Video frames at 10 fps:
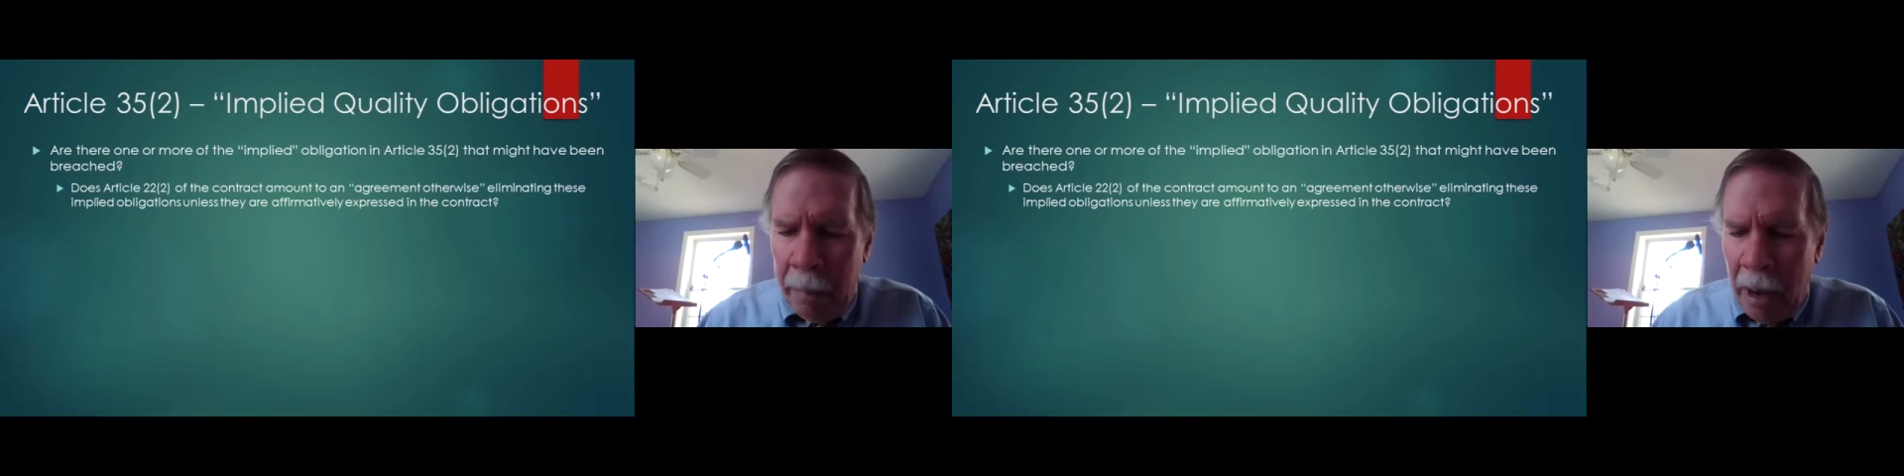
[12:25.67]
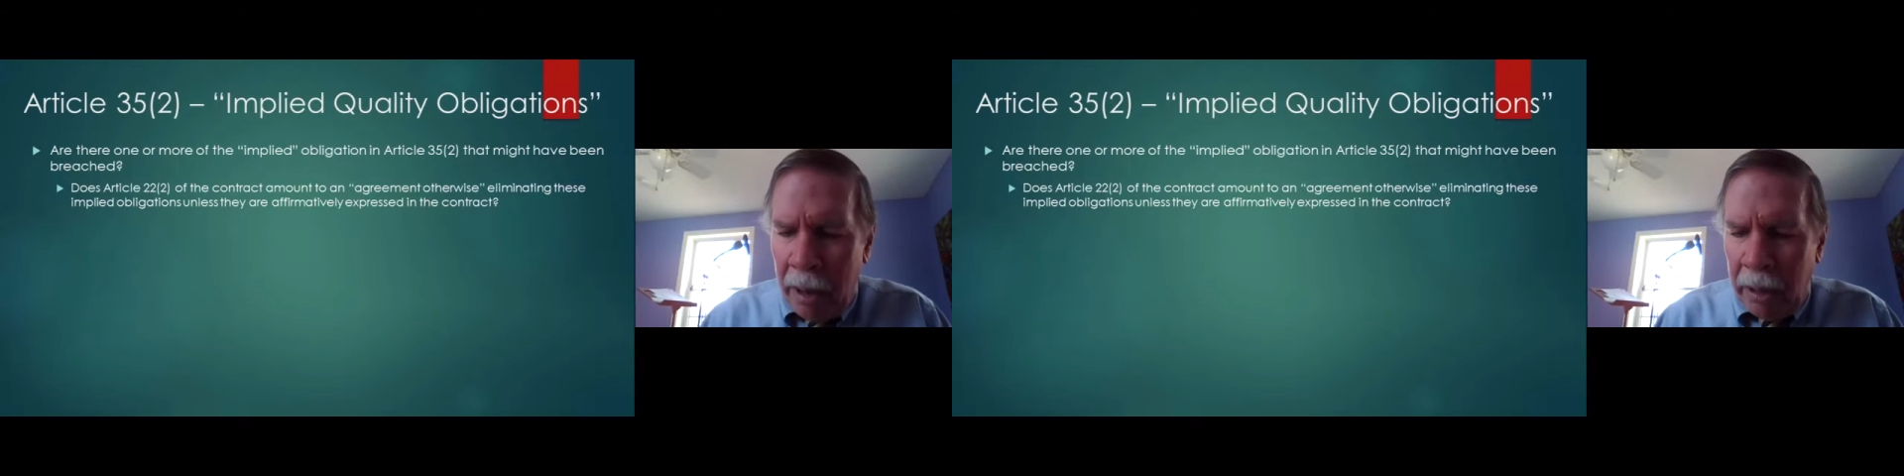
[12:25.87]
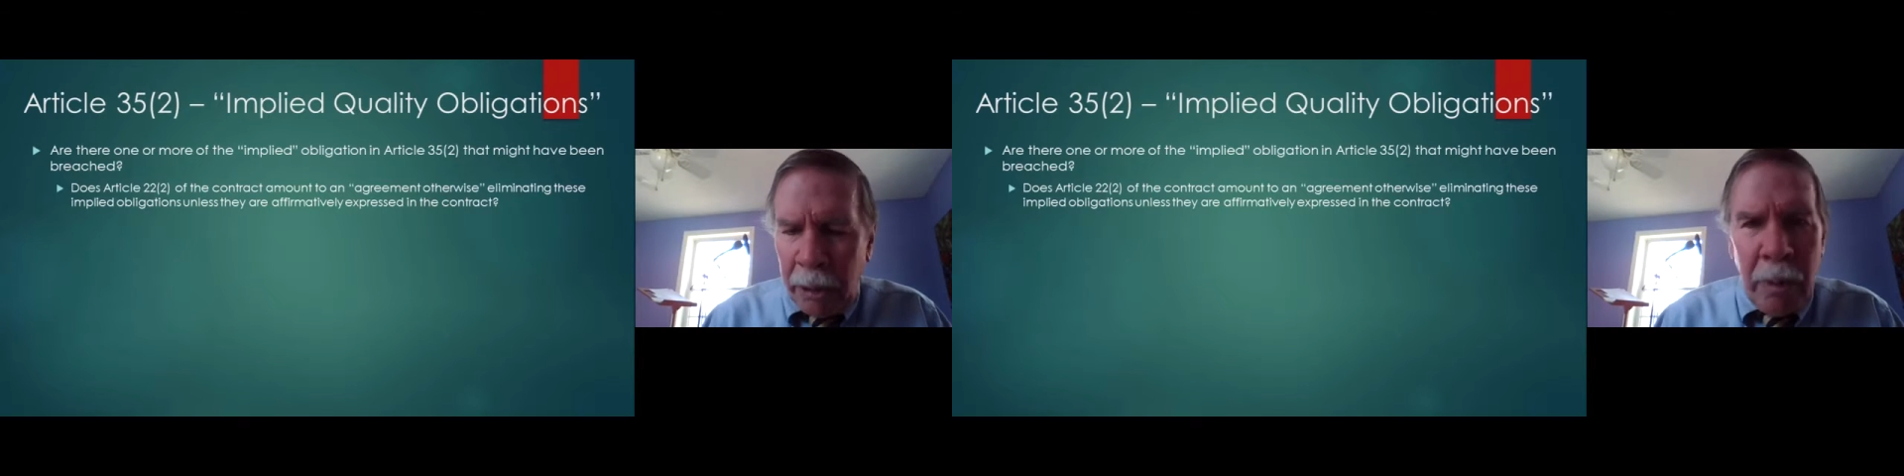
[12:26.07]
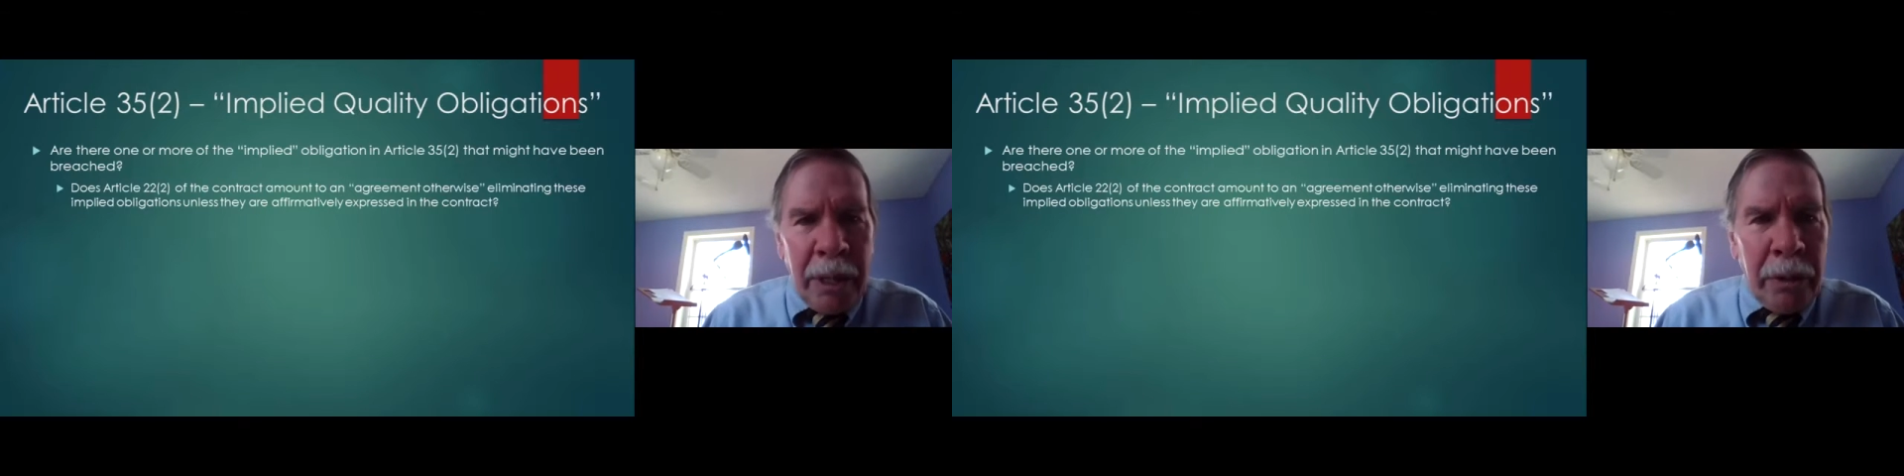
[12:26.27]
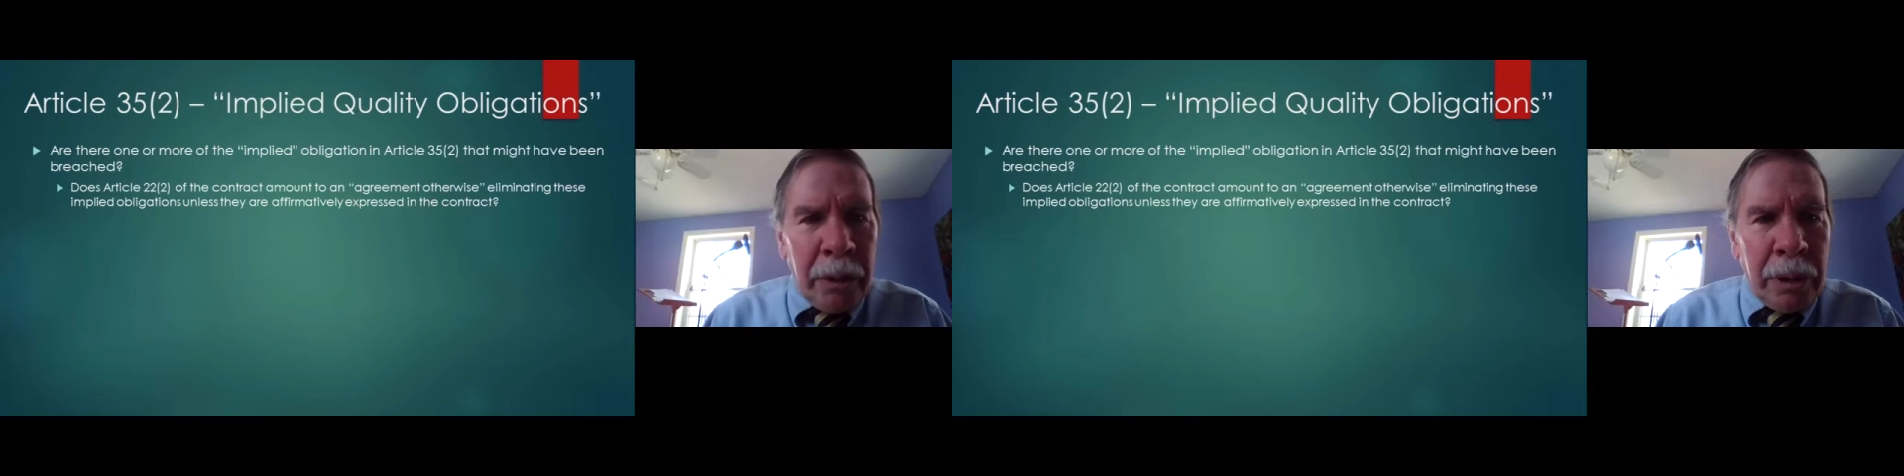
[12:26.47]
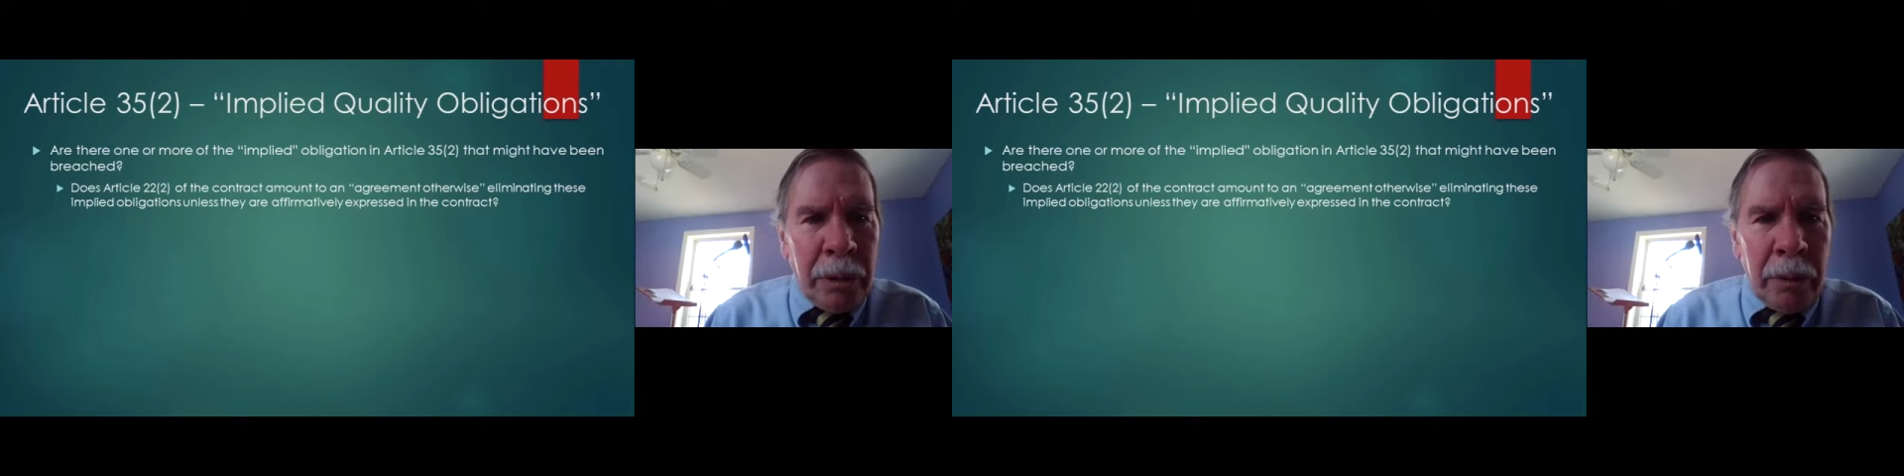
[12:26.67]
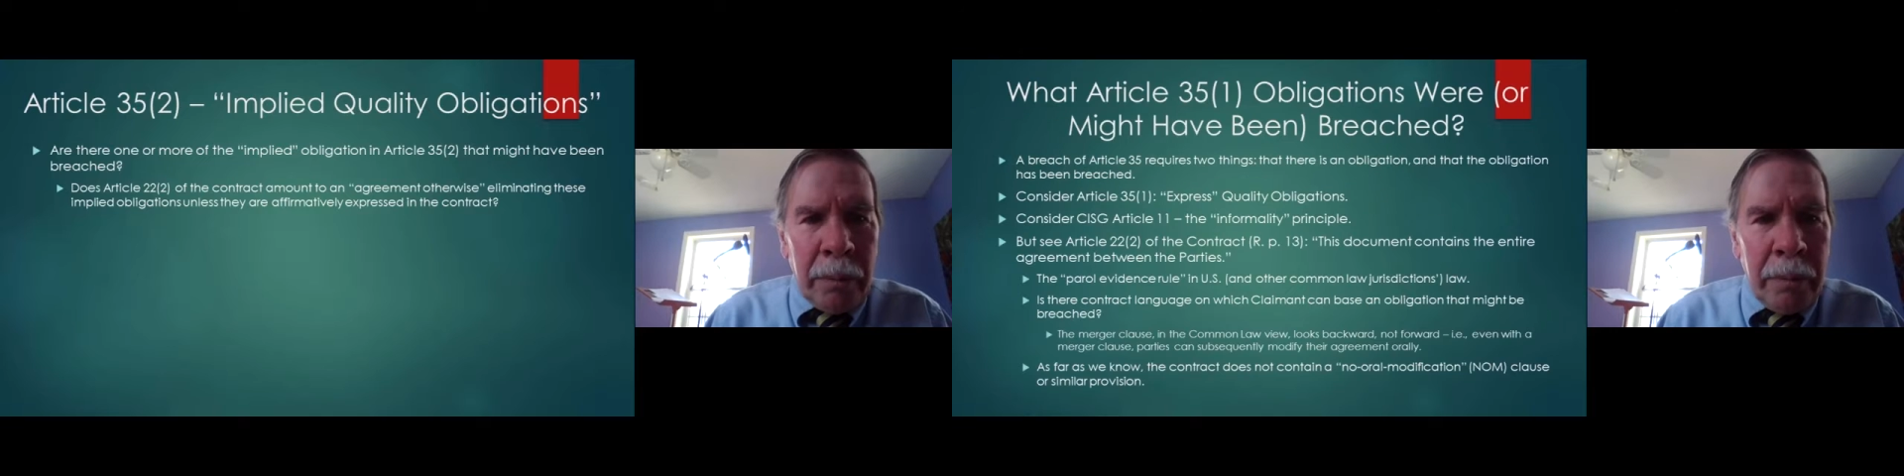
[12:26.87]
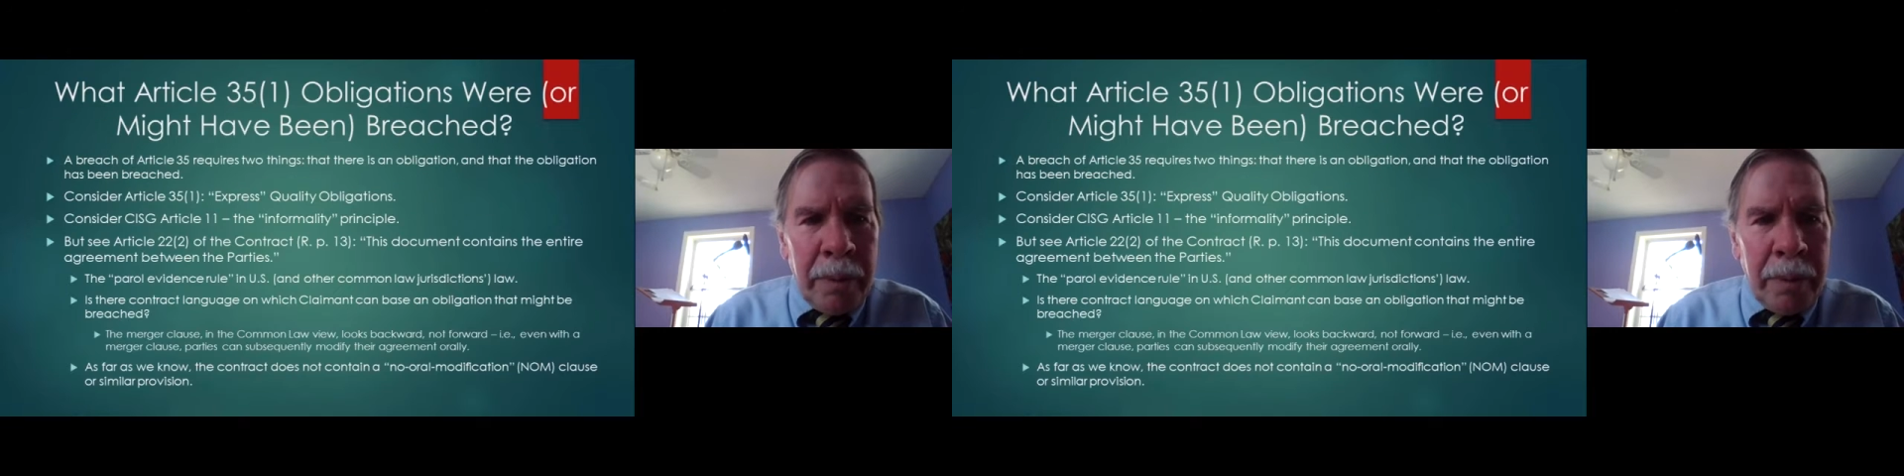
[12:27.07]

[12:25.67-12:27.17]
Remember Article 22.2.